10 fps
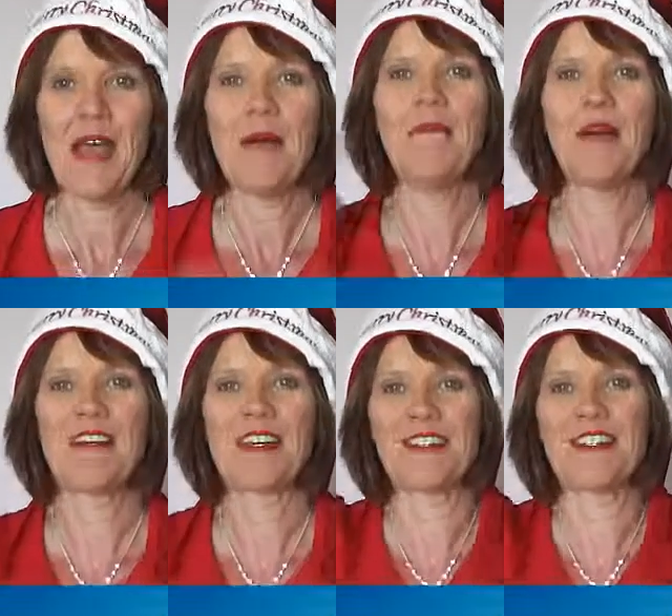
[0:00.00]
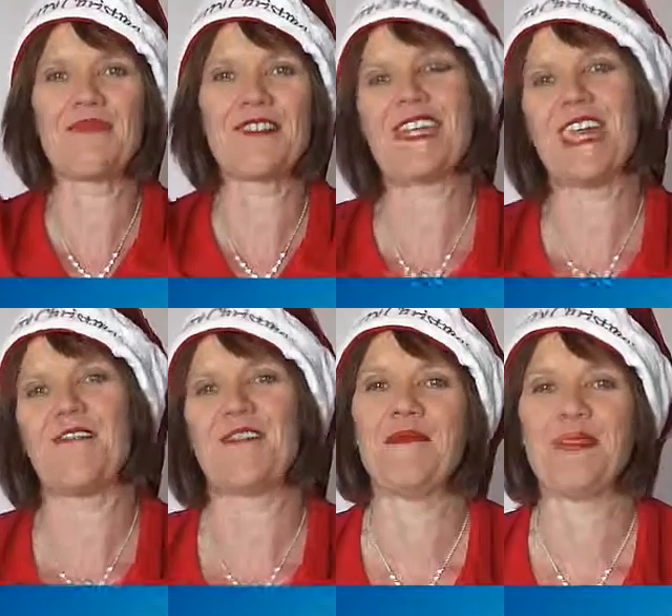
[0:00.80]
Merry Christmas to
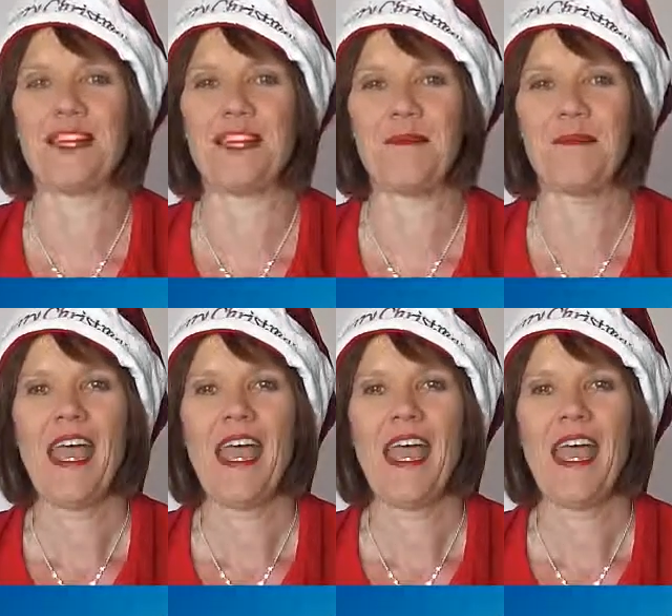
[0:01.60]
everybody.